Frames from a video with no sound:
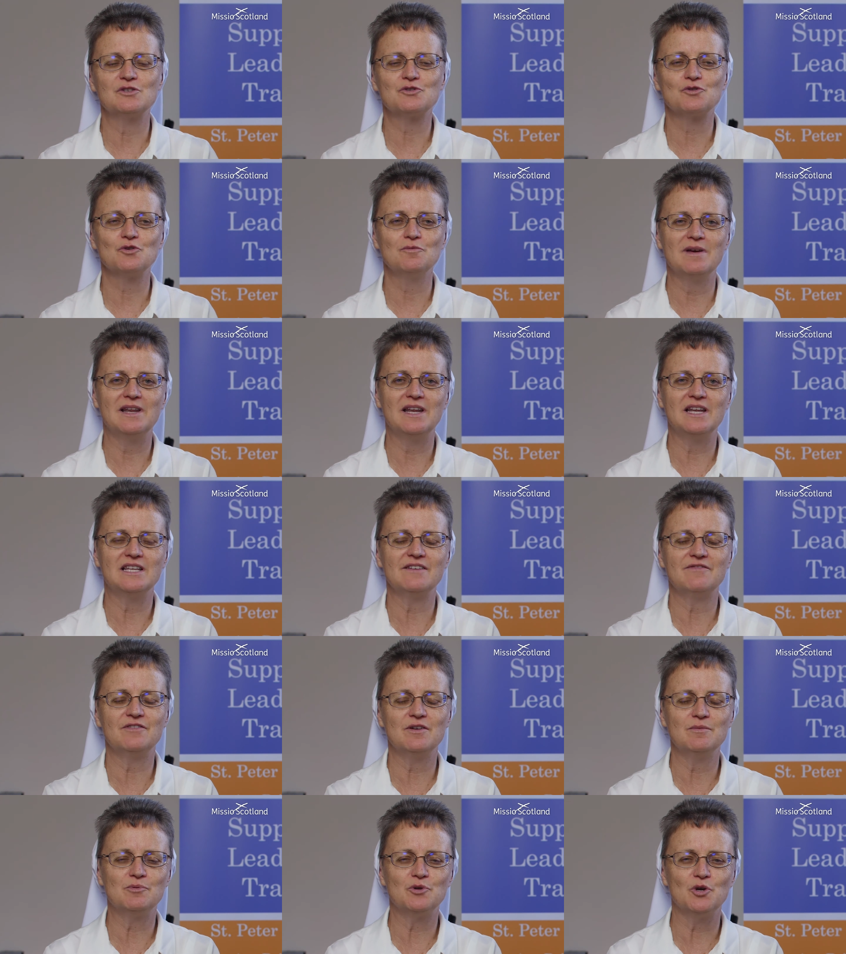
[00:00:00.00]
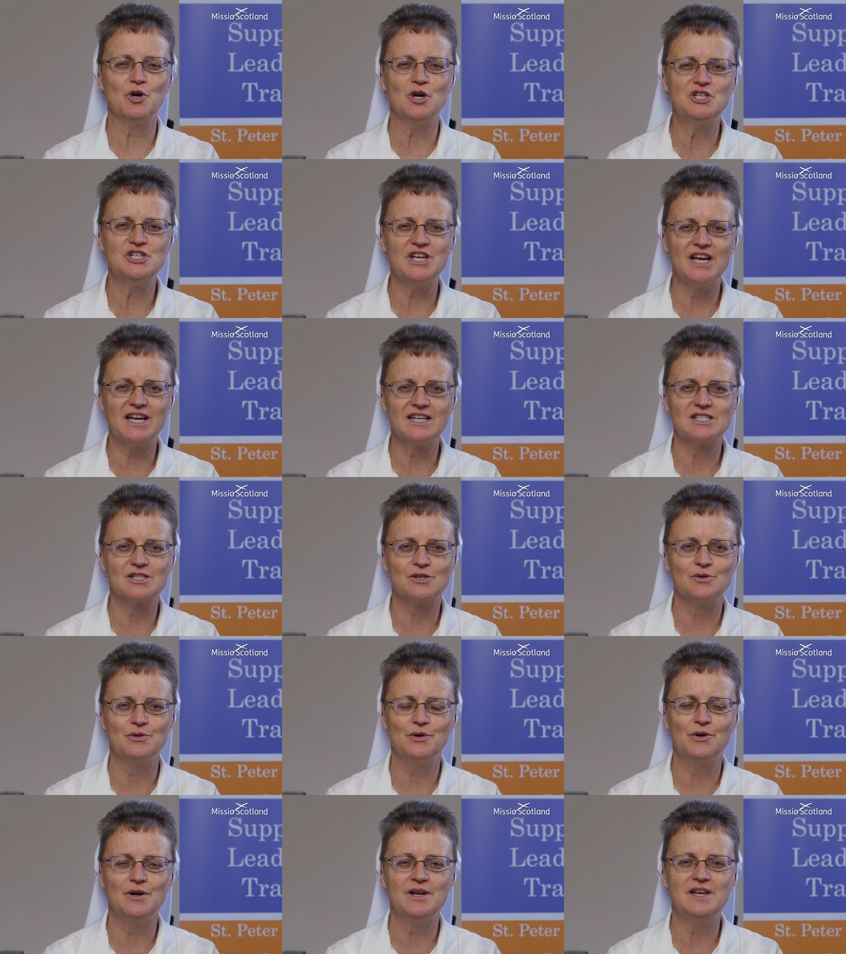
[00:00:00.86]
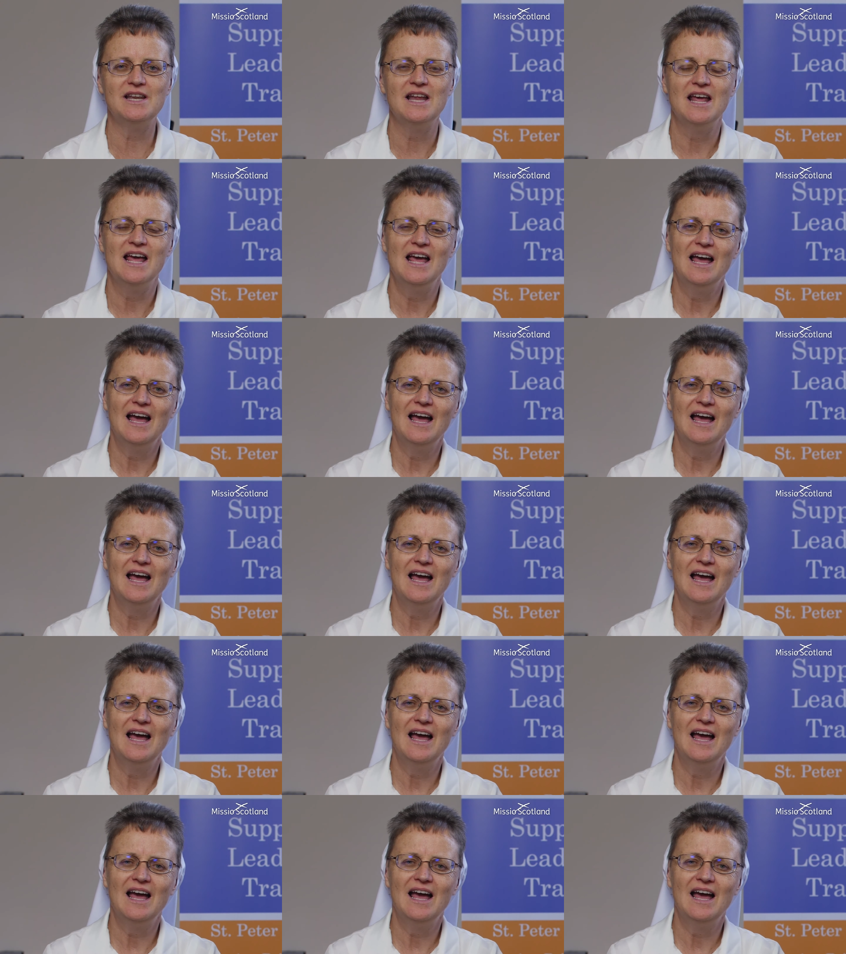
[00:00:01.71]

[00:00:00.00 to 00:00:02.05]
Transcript: so many different projects going on,